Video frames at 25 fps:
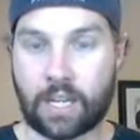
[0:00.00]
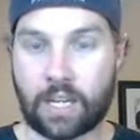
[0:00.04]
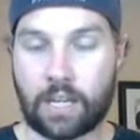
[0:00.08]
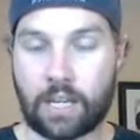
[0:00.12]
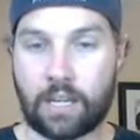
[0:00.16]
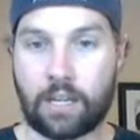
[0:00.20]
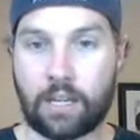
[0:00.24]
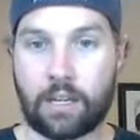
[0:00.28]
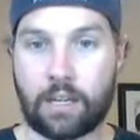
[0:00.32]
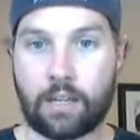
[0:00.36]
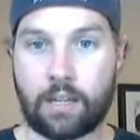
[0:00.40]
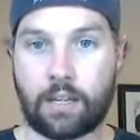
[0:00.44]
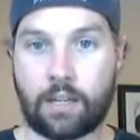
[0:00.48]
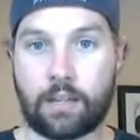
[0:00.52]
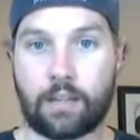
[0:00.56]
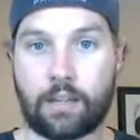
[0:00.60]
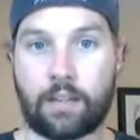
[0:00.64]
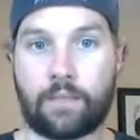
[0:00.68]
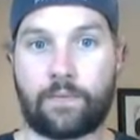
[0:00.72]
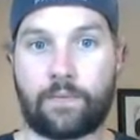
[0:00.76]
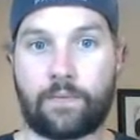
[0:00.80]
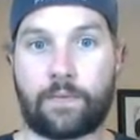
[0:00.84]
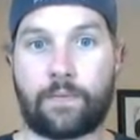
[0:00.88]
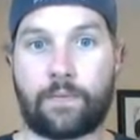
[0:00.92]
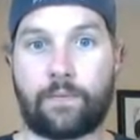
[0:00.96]

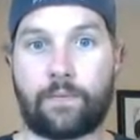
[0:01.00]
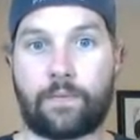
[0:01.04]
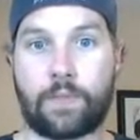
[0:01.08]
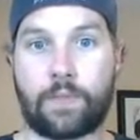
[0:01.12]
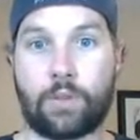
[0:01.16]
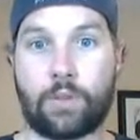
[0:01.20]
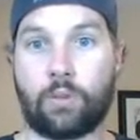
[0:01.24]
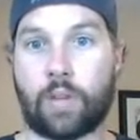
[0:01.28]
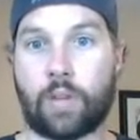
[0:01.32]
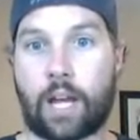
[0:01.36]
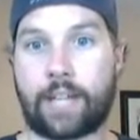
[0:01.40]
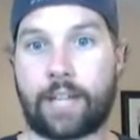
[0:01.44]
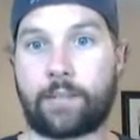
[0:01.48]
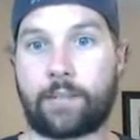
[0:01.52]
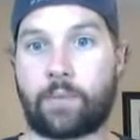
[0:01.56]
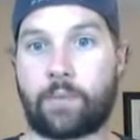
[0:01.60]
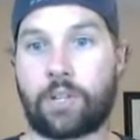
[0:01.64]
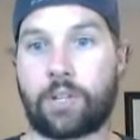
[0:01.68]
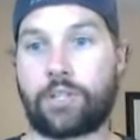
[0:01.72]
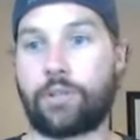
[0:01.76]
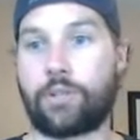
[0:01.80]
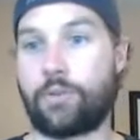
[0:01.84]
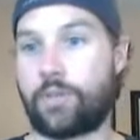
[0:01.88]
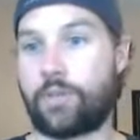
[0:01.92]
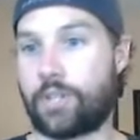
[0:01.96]
If you like
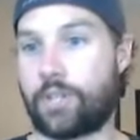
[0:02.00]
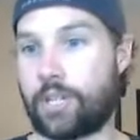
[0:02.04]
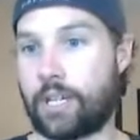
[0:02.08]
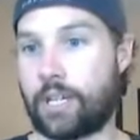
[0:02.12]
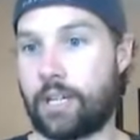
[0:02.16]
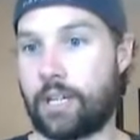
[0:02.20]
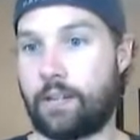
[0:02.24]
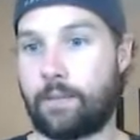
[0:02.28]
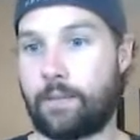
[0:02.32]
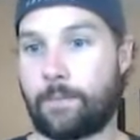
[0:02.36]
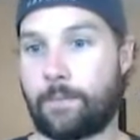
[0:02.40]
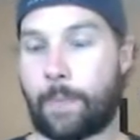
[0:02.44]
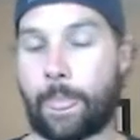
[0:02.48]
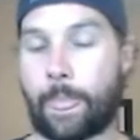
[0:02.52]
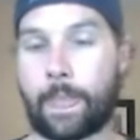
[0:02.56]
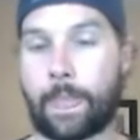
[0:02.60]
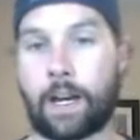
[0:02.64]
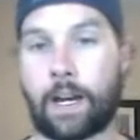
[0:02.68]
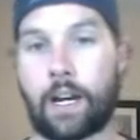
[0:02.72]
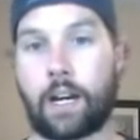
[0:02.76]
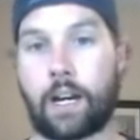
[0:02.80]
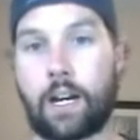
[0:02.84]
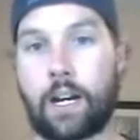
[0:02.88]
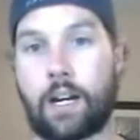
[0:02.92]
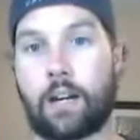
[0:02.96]
what you see,
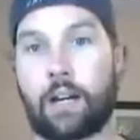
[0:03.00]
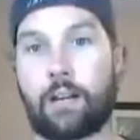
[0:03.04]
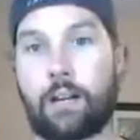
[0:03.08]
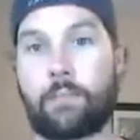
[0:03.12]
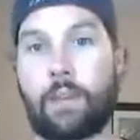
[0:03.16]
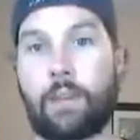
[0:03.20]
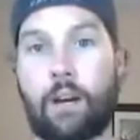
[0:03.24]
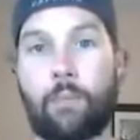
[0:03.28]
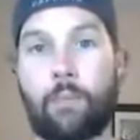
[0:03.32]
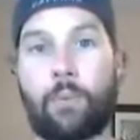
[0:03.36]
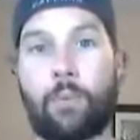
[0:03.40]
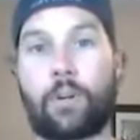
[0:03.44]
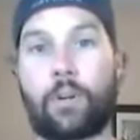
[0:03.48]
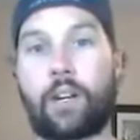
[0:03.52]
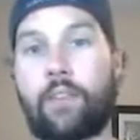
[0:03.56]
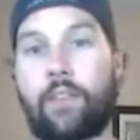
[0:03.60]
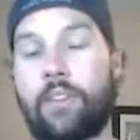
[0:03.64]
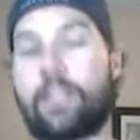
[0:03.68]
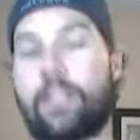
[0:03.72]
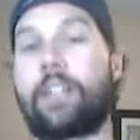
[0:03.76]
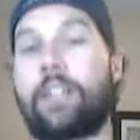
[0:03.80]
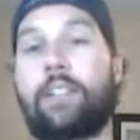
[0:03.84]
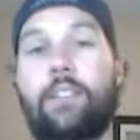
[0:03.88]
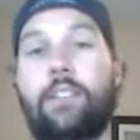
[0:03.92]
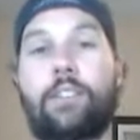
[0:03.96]
I'll put
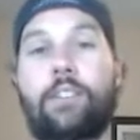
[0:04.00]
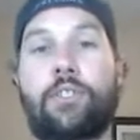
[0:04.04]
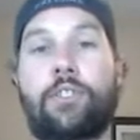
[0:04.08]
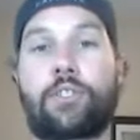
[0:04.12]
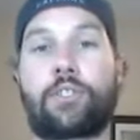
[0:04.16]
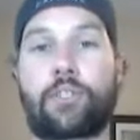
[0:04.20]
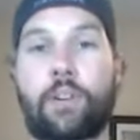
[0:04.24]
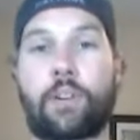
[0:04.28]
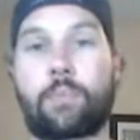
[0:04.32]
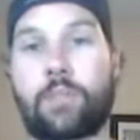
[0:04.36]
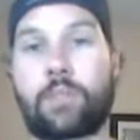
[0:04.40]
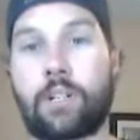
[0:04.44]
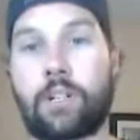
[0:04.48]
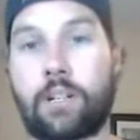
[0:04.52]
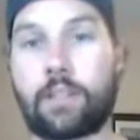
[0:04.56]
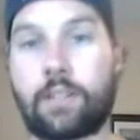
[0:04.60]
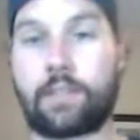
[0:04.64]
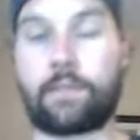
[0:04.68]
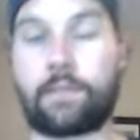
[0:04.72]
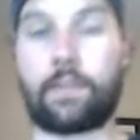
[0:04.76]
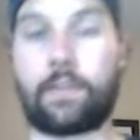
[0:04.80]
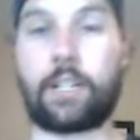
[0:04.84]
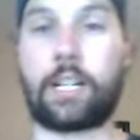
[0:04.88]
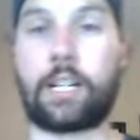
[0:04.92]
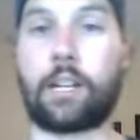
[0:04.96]
everything in the description of
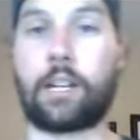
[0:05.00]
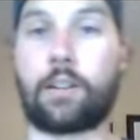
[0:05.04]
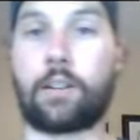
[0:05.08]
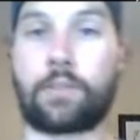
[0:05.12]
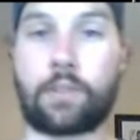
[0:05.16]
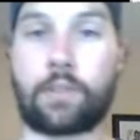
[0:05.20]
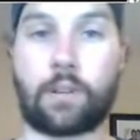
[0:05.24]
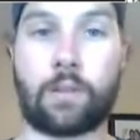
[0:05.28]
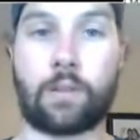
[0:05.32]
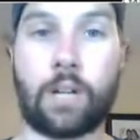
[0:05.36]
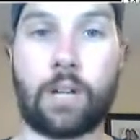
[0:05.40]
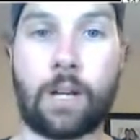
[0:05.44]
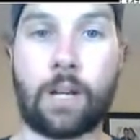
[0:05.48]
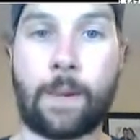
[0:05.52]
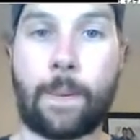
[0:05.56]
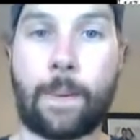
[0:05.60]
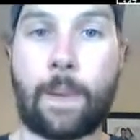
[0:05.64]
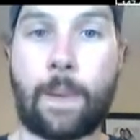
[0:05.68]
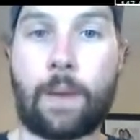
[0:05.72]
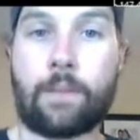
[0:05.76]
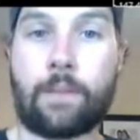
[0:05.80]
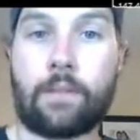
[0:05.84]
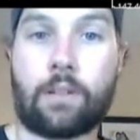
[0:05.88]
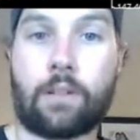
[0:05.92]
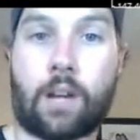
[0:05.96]
this video. So
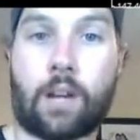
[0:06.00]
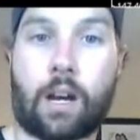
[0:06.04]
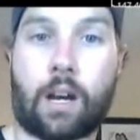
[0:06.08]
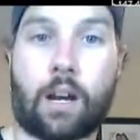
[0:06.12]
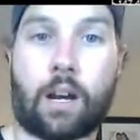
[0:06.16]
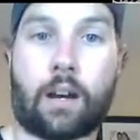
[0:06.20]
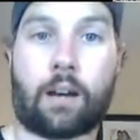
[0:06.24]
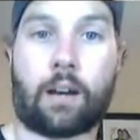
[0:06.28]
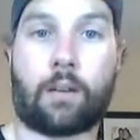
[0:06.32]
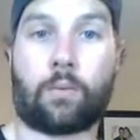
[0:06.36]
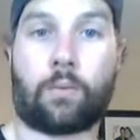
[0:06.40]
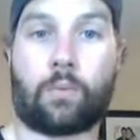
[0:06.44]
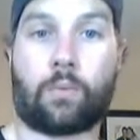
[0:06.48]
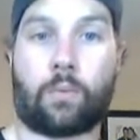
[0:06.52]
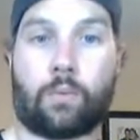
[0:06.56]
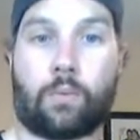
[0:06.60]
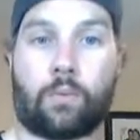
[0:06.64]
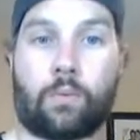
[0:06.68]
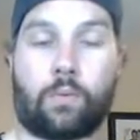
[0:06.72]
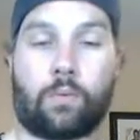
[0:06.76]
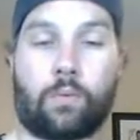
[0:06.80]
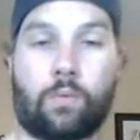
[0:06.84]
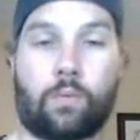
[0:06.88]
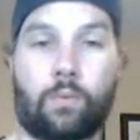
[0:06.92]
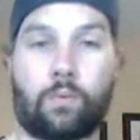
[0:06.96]
uh,
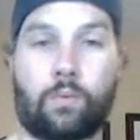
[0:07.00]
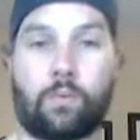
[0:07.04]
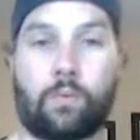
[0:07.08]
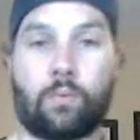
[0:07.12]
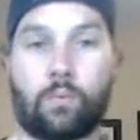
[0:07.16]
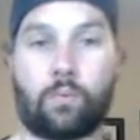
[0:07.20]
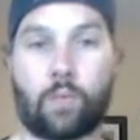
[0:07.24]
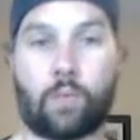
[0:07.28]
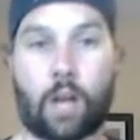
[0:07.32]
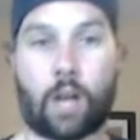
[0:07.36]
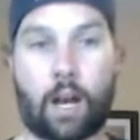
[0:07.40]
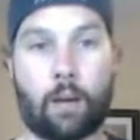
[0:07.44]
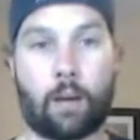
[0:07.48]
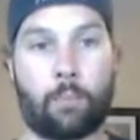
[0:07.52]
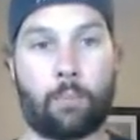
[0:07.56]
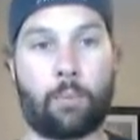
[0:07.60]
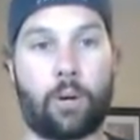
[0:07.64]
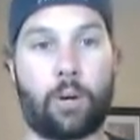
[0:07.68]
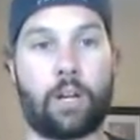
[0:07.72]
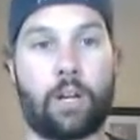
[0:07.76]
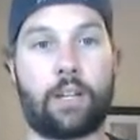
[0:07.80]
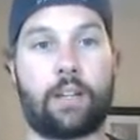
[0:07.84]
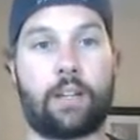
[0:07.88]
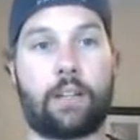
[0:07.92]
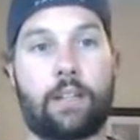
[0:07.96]
I'll
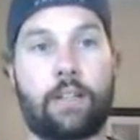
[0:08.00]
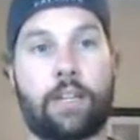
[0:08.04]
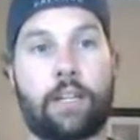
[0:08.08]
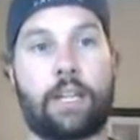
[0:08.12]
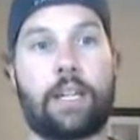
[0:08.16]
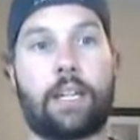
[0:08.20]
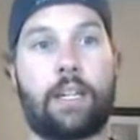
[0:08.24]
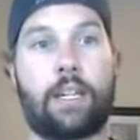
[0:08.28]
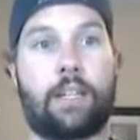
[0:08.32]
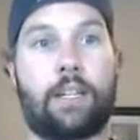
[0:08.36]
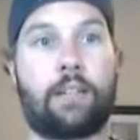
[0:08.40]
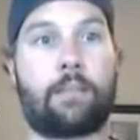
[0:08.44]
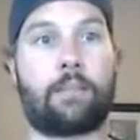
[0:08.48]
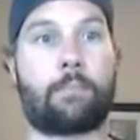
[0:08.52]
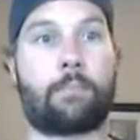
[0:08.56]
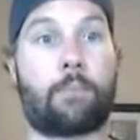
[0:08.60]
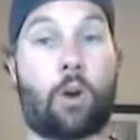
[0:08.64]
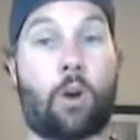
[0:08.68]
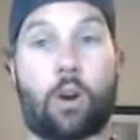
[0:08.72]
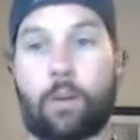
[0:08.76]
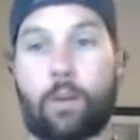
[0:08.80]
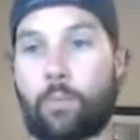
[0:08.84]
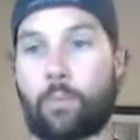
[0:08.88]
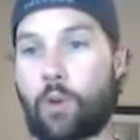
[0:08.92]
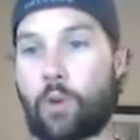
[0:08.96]
put in
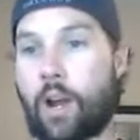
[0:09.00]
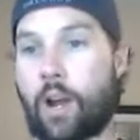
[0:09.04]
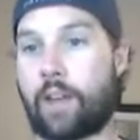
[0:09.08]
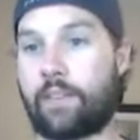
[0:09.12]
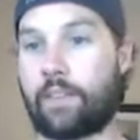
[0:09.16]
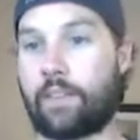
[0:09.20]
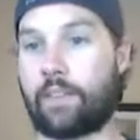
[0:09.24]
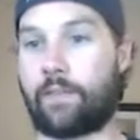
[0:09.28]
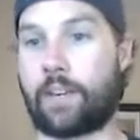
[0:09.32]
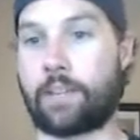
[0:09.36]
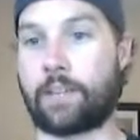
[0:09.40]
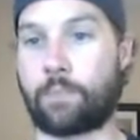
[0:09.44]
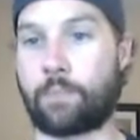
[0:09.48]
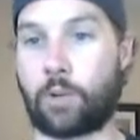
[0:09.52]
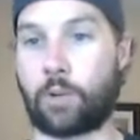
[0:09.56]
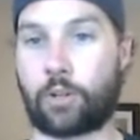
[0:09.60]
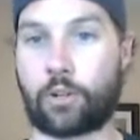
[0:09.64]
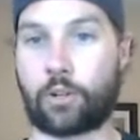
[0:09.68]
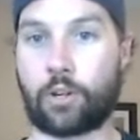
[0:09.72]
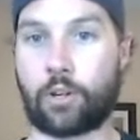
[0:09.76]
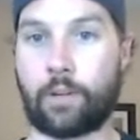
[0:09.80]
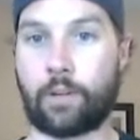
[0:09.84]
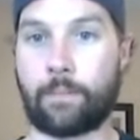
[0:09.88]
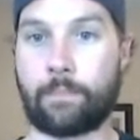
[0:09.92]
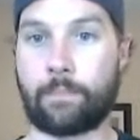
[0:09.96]
our private Facebook
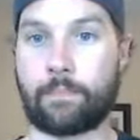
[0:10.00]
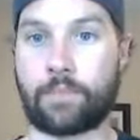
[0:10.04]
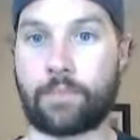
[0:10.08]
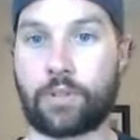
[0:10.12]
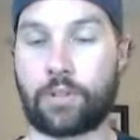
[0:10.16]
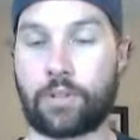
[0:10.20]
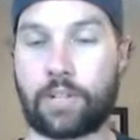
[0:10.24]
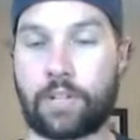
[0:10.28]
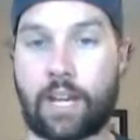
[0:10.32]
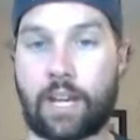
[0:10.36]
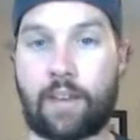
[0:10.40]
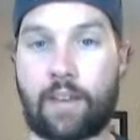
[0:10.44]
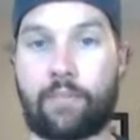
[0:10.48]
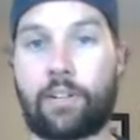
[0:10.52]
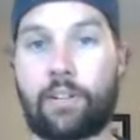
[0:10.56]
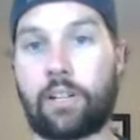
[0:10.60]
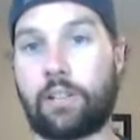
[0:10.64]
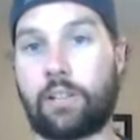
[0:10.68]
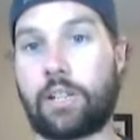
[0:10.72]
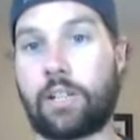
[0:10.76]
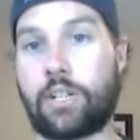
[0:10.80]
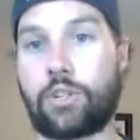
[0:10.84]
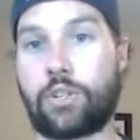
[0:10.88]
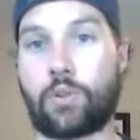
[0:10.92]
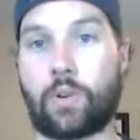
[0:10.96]
group. So
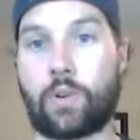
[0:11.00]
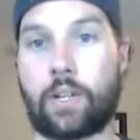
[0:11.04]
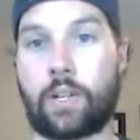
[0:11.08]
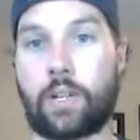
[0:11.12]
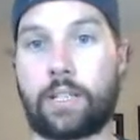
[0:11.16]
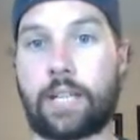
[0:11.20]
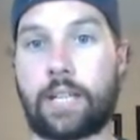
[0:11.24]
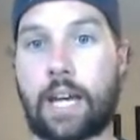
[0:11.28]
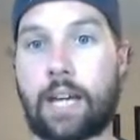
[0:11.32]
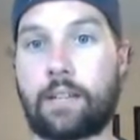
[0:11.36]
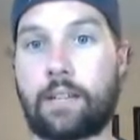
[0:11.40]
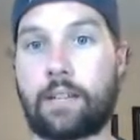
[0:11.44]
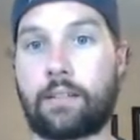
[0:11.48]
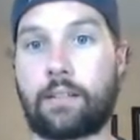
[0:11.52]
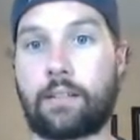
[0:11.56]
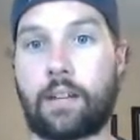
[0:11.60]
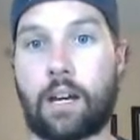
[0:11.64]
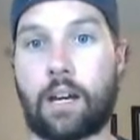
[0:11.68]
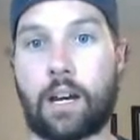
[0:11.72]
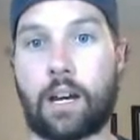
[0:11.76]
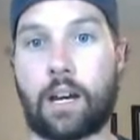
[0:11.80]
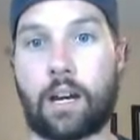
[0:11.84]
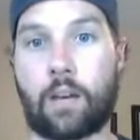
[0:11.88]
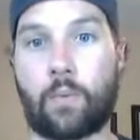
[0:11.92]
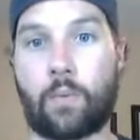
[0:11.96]
definitely join that
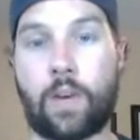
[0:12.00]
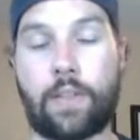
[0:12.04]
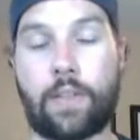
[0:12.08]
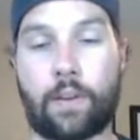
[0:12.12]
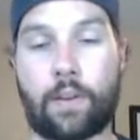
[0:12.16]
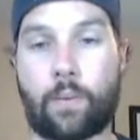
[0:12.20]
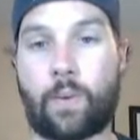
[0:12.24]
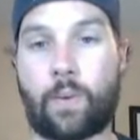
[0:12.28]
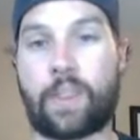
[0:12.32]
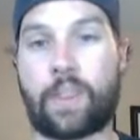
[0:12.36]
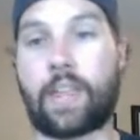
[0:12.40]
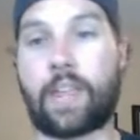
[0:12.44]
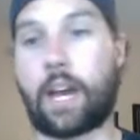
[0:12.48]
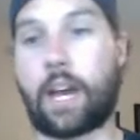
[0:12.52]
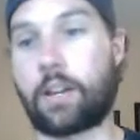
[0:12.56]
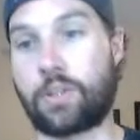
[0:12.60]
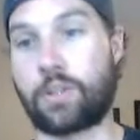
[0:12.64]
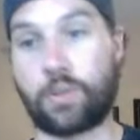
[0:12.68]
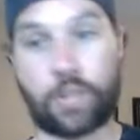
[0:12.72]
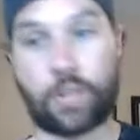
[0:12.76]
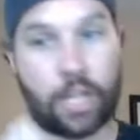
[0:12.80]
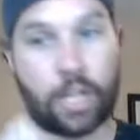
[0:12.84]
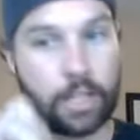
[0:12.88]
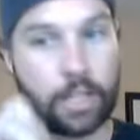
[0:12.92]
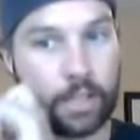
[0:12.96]
with or without you
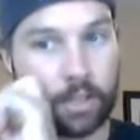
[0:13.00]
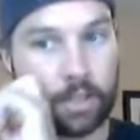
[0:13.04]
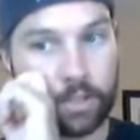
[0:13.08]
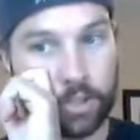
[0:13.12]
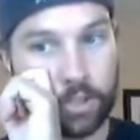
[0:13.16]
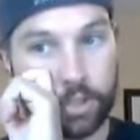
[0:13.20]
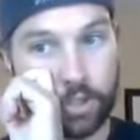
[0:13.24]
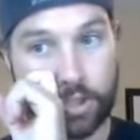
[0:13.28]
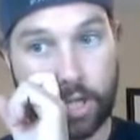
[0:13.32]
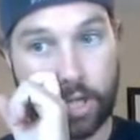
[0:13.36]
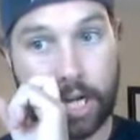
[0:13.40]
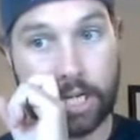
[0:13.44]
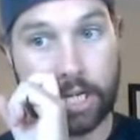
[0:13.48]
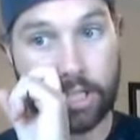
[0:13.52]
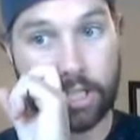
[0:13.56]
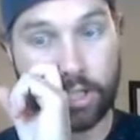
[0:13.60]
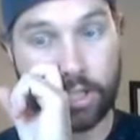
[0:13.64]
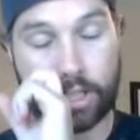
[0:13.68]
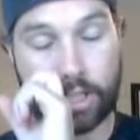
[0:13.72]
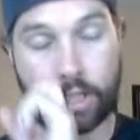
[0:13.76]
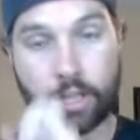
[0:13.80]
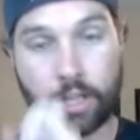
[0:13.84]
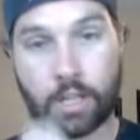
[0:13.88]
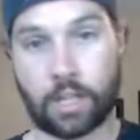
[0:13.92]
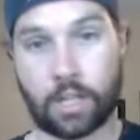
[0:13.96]
checking out the
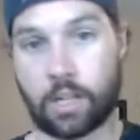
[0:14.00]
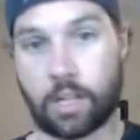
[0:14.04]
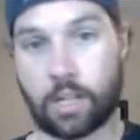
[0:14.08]
strategy.